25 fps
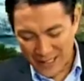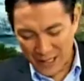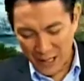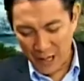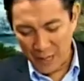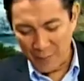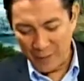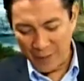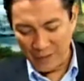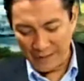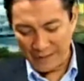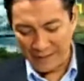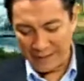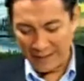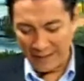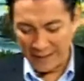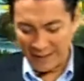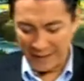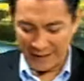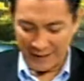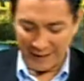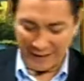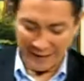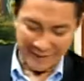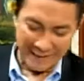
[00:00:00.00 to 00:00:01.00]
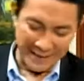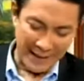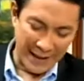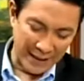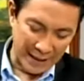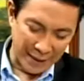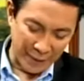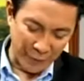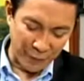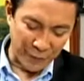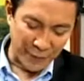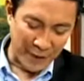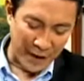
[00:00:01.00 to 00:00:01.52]
talk about
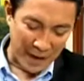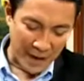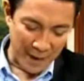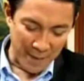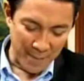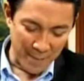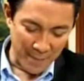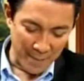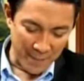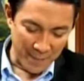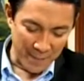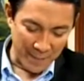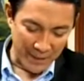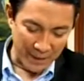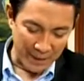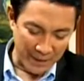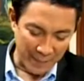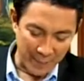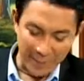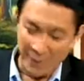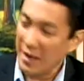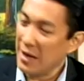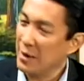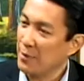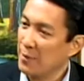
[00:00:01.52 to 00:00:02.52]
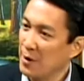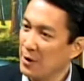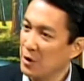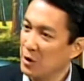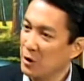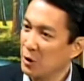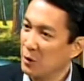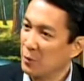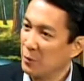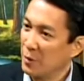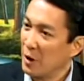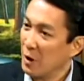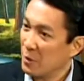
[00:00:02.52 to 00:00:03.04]
length of time that the baby
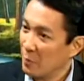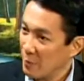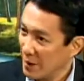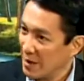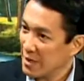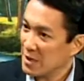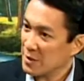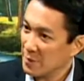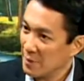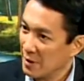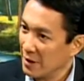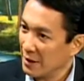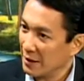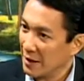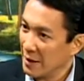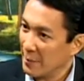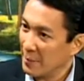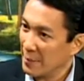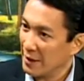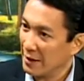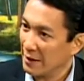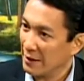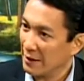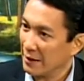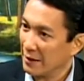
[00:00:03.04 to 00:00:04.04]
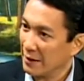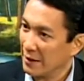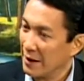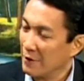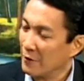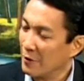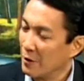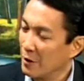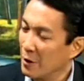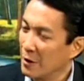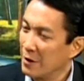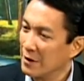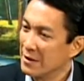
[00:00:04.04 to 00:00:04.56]
should be on breast milk. I mean, I've
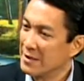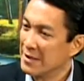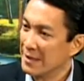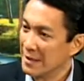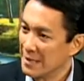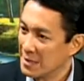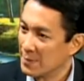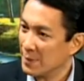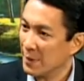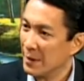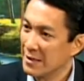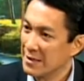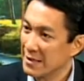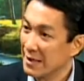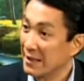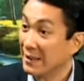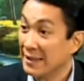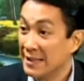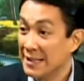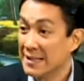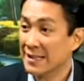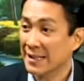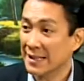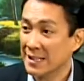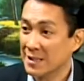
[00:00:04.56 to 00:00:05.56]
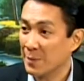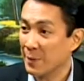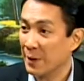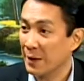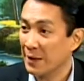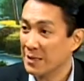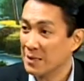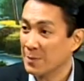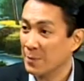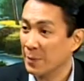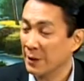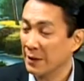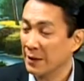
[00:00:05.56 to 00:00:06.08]
heard 6 months, at least 6
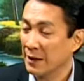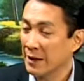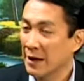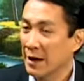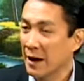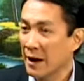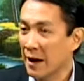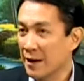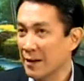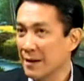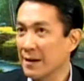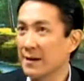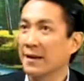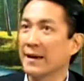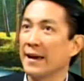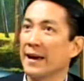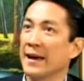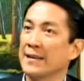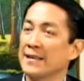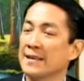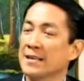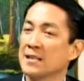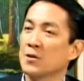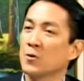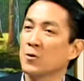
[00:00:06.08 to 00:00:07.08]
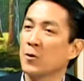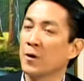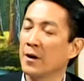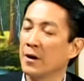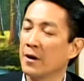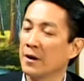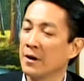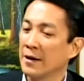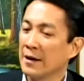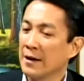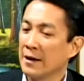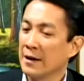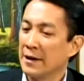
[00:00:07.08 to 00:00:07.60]
months, but are there cases
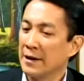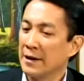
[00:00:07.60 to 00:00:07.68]
where,